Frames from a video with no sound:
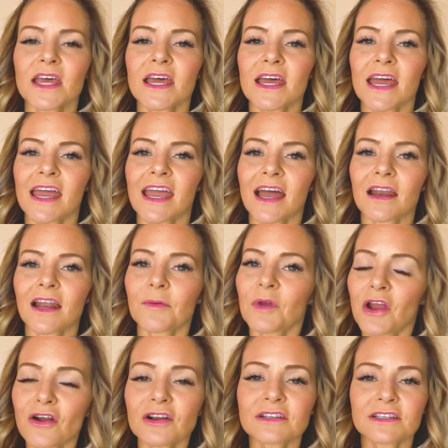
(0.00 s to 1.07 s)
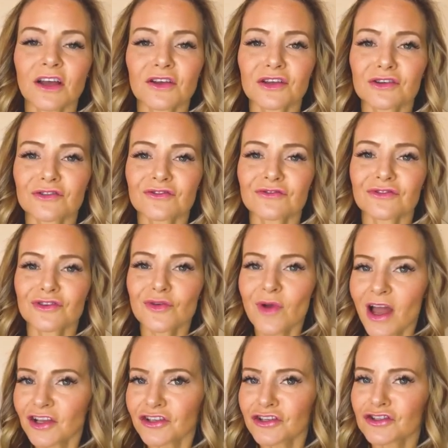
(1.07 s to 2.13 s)
And I'm here to tell you, you
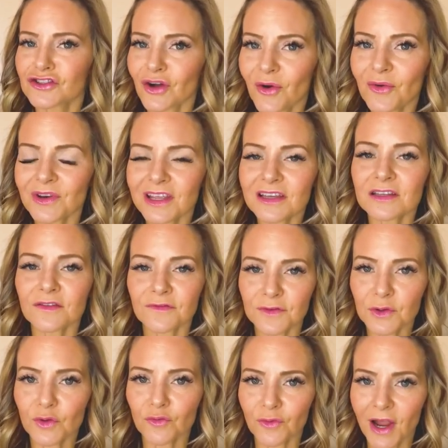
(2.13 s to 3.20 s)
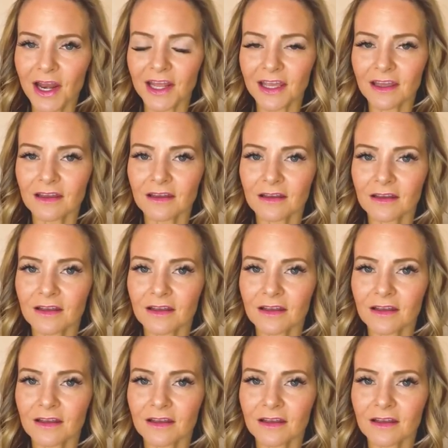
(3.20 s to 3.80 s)
actually don't need to feel ready.